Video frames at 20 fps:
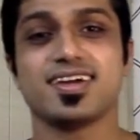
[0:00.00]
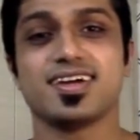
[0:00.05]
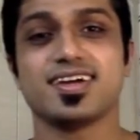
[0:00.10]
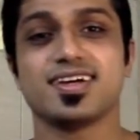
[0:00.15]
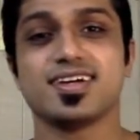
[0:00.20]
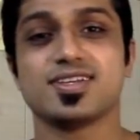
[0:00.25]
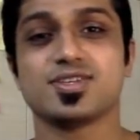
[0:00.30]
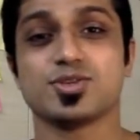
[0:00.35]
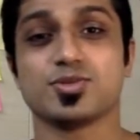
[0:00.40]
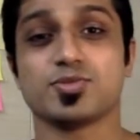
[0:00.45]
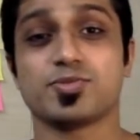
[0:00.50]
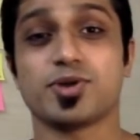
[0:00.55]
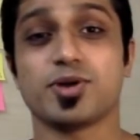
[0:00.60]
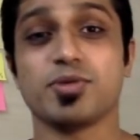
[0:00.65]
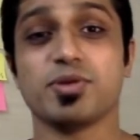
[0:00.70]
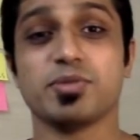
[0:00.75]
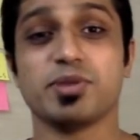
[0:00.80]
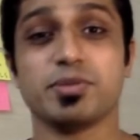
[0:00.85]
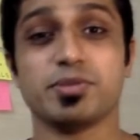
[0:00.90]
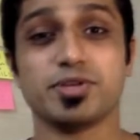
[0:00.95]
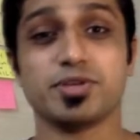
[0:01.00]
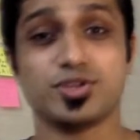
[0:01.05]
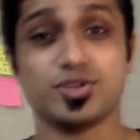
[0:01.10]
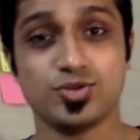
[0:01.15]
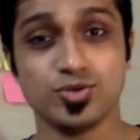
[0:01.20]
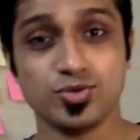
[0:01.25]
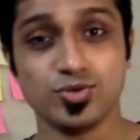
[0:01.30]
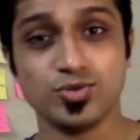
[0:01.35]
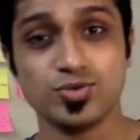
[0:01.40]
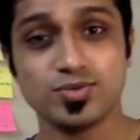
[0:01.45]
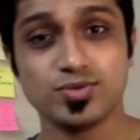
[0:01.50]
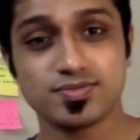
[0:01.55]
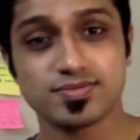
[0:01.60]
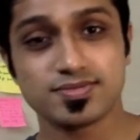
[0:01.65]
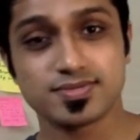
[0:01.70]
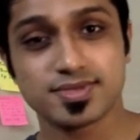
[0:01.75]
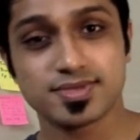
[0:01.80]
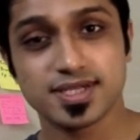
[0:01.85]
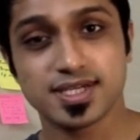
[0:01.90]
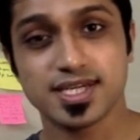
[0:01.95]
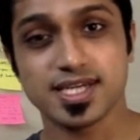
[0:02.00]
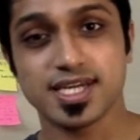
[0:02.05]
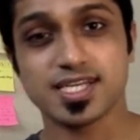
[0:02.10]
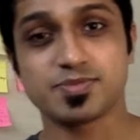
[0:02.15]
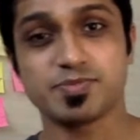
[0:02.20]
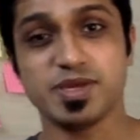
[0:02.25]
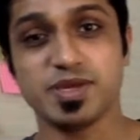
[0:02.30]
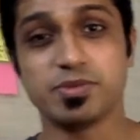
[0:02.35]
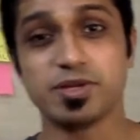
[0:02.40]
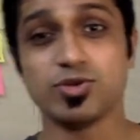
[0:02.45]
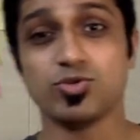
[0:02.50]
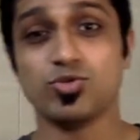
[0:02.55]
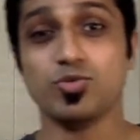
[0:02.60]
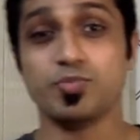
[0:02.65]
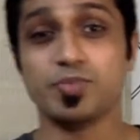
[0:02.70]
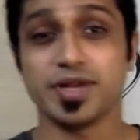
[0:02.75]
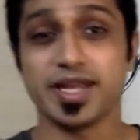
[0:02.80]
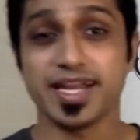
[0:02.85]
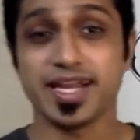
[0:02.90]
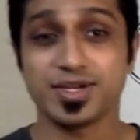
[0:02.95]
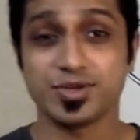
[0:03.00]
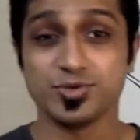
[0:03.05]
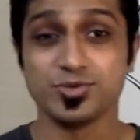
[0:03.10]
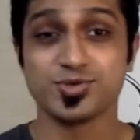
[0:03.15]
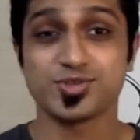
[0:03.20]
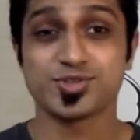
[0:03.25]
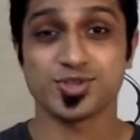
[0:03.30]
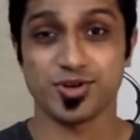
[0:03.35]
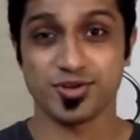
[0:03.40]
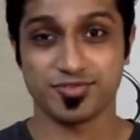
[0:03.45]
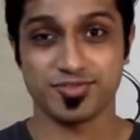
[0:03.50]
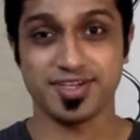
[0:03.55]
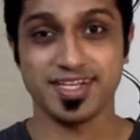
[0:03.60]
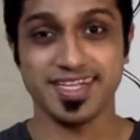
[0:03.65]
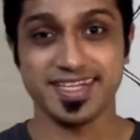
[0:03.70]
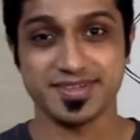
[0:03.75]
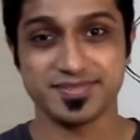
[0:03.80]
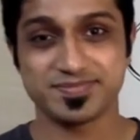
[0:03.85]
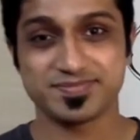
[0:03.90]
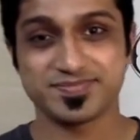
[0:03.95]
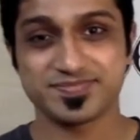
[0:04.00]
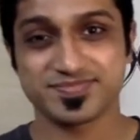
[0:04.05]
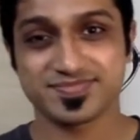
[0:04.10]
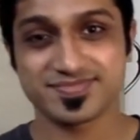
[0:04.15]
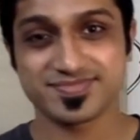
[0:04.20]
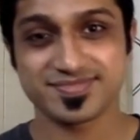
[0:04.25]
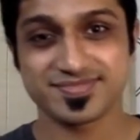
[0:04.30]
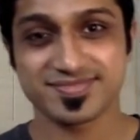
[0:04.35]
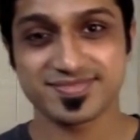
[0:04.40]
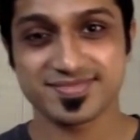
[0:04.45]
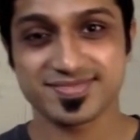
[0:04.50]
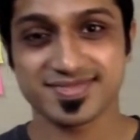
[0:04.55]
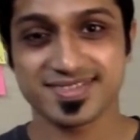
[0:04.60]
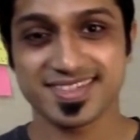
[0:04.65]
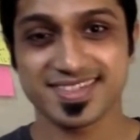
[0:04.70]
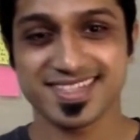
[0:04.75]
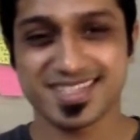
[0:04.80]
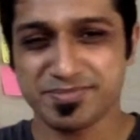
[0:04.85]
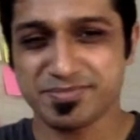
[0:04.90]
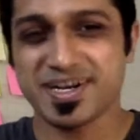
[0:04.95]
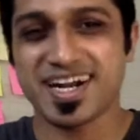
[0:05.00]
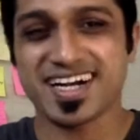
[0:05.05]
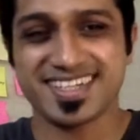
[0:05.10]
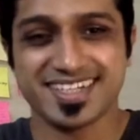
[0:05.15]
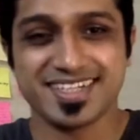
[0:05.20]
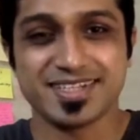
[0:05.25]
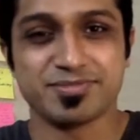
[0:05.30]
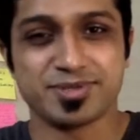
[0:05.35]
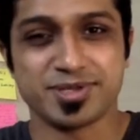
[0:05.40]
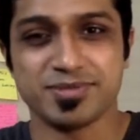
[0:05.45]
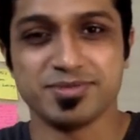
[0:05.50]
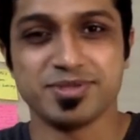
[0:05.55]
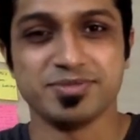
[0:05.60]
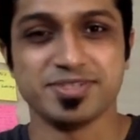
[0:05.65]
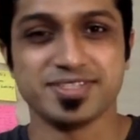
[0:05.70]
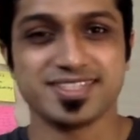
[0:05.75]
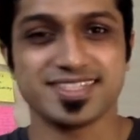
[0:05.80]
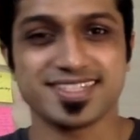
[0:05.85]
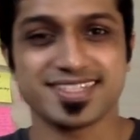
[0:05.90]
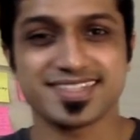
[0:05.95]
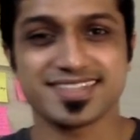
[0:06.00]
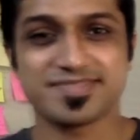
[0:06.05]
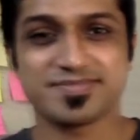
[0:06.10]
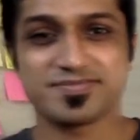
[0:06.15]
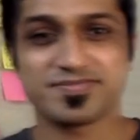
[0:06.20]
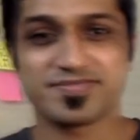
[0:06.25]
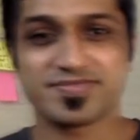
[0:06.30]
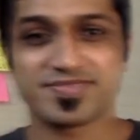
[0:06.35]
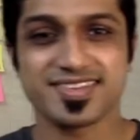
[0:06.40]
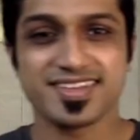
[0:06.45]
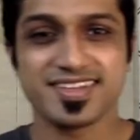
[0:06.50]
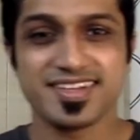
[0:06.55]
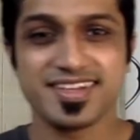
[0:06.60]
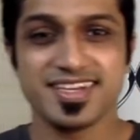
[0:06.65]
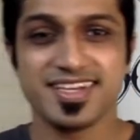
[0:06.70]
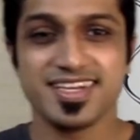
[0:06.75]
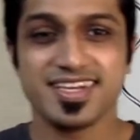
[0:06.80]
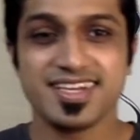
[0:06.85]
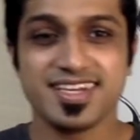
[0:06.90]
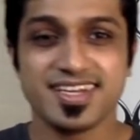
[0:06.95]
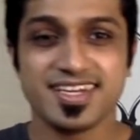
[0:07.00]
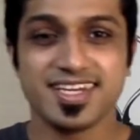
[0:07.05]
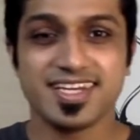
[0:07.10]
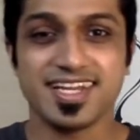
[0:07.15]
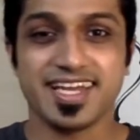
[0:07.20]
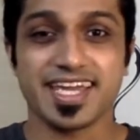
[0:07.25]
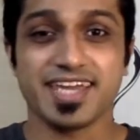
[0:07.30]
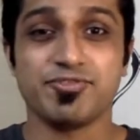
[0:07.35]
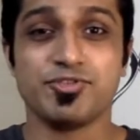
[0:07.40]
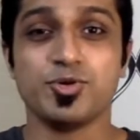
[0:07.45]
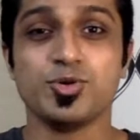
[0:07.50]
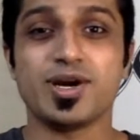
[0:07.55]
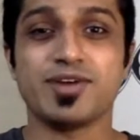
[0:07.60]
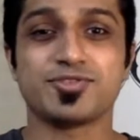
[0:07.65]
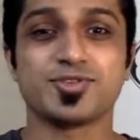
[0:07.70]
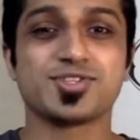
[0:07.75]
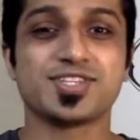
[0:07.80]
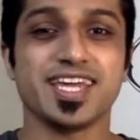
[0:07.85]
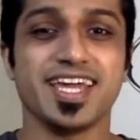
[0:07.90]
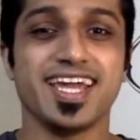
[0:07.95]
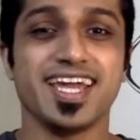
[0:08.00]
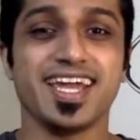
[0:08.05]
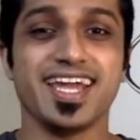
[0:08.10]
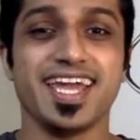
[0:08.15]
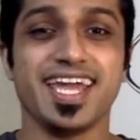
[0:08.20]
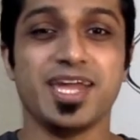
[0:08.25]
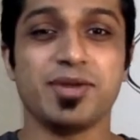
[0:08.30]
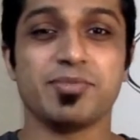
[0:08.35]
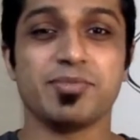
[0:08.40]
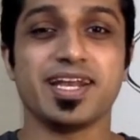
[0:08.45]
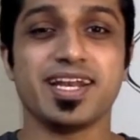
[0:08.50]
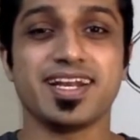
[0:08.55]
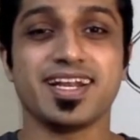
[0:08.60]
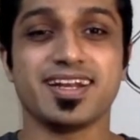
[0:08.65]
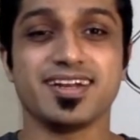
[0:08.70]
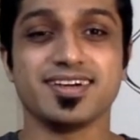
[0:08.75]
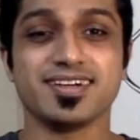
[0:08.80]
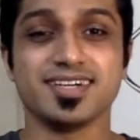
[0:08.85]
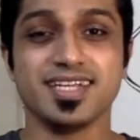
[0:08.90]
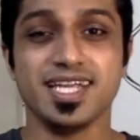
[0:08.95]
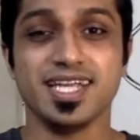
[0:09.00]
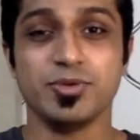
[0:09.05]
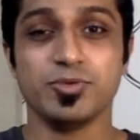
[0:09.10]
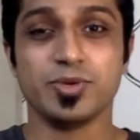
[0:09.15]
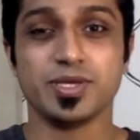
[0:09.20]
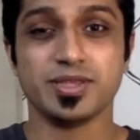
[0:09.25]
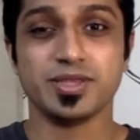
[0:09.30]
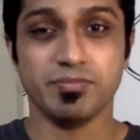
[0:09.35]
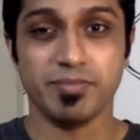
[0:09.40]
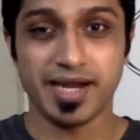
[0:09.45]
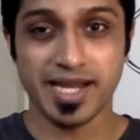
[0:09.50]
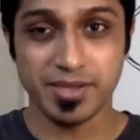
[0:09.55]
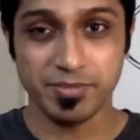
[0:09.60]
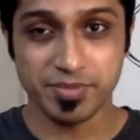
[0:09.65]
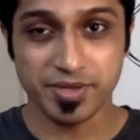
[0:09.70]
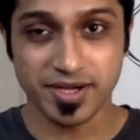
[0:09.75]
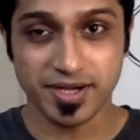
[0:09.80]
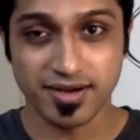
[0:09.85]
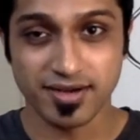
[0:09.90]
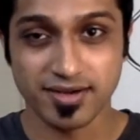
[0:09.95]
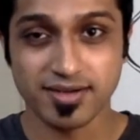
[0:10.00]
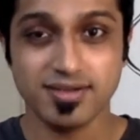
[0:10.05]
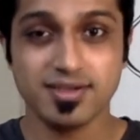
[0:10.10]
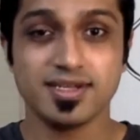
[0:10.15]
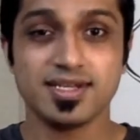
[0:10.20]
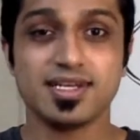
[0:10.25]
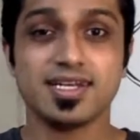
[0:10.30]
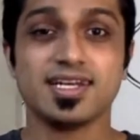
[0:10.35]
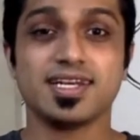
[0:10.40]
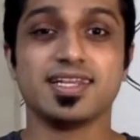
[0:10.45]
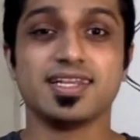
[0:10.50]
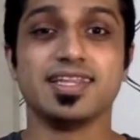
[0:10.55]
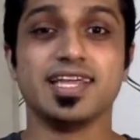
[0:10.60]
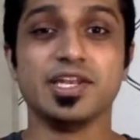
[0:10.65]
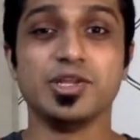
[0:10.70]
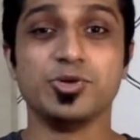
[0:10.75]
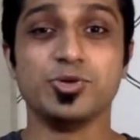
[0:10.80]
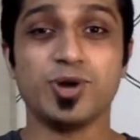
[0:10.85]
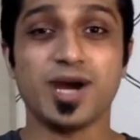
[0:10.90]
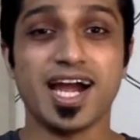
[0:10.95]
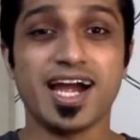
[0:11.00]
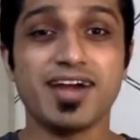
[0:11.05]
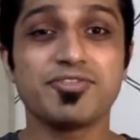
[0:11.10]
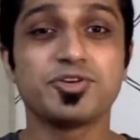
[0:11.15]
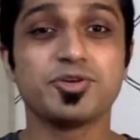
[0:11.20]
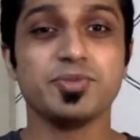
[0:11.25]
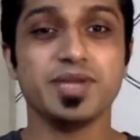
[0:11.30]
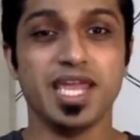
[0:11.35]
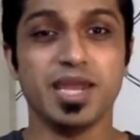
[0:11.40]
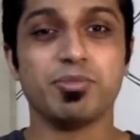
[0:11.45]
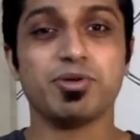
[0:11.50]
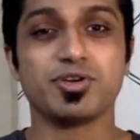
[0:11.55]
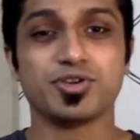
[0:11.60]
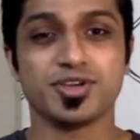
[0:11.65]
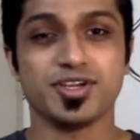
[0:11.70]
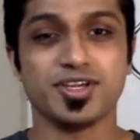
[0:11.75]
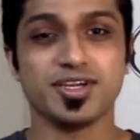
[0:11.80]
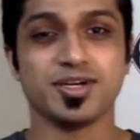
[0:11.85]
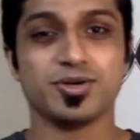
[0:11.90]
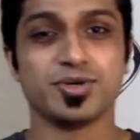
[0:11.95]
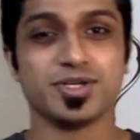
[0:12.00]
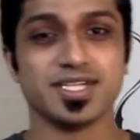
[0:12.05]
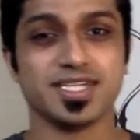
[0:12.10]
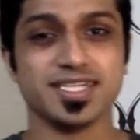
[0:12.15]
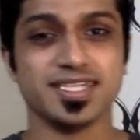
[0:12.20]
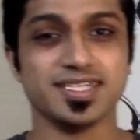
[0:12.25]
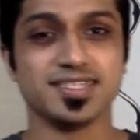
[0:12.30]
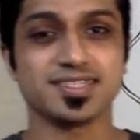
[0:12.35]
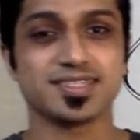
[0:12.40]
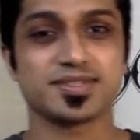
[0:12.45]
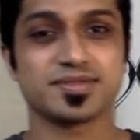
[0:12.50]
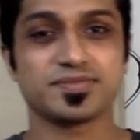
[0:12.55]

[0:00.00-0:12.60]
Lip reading: So problem number two is people who pray too softly. It's a practical problem, isn't it? Like if you have to say amen and agree with my prayer, then you have to be able to hear what it is.